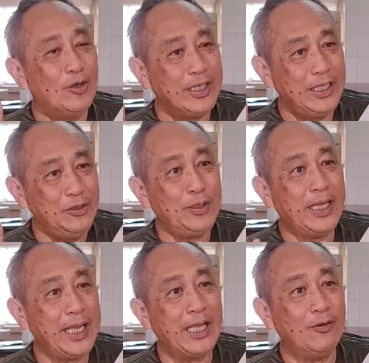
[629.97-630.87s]
Okay, you
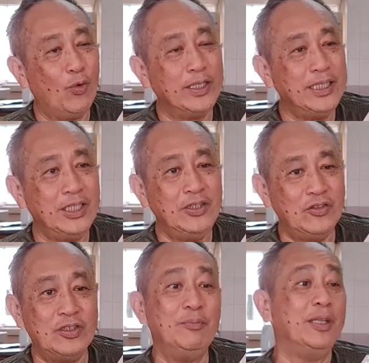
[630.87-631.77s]
can get a 1-year
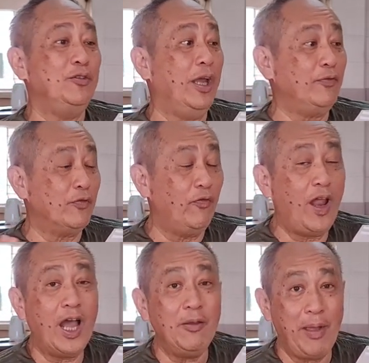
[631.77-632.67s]
insurance, but you have to
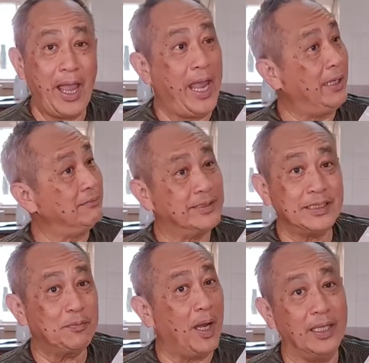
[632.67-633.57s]
fly back
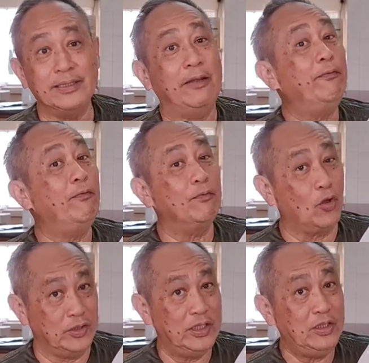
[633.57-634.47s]
6 months, then
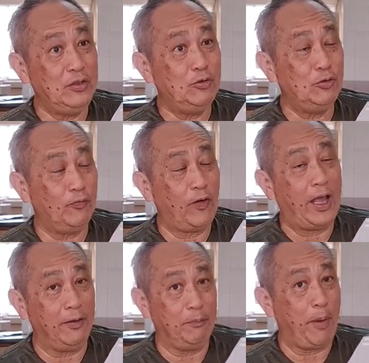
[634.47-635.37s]
continue,
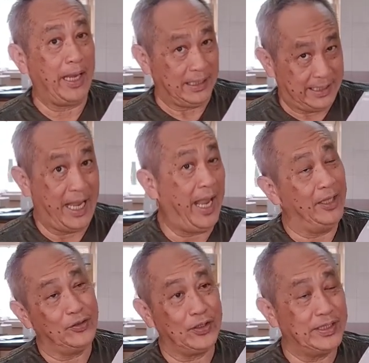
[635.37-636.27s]
fly back
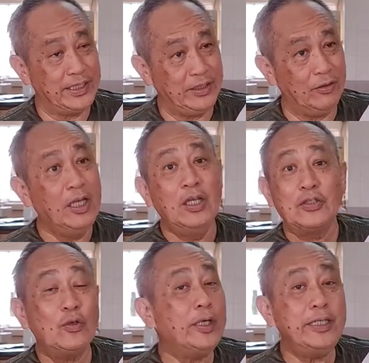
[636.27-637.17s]
there to continue.
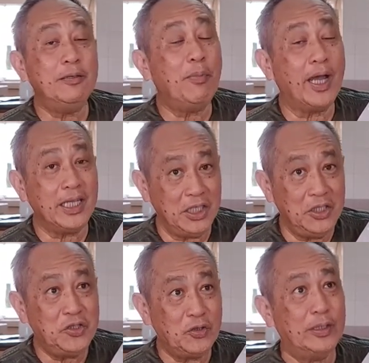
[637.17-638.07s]
So I didn't buy
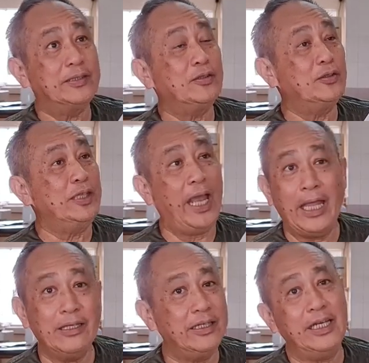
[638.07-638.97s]
insurance. So at the
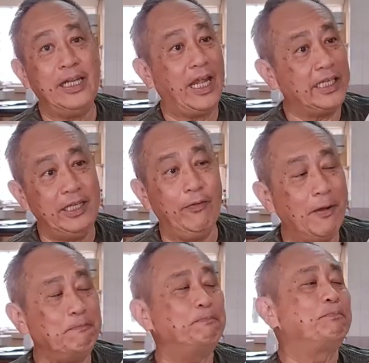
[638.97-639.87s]
end of the day, I give
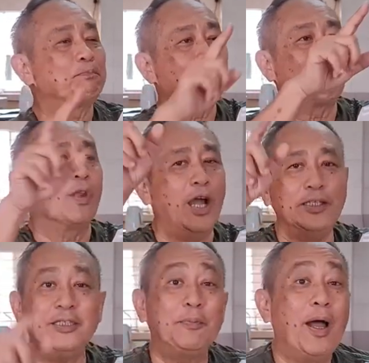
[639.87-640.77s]
up. I
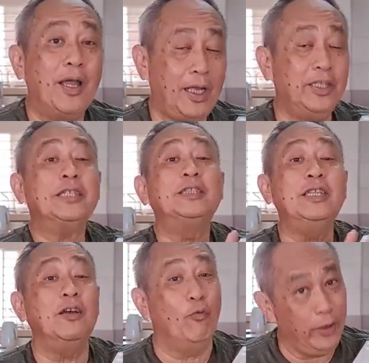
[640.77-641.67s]
just
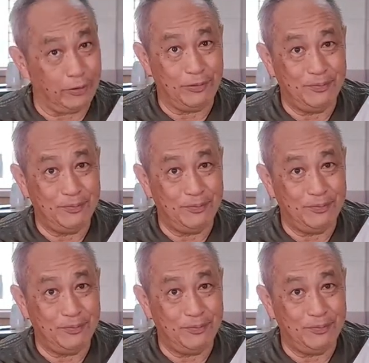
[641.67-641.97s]
did a will.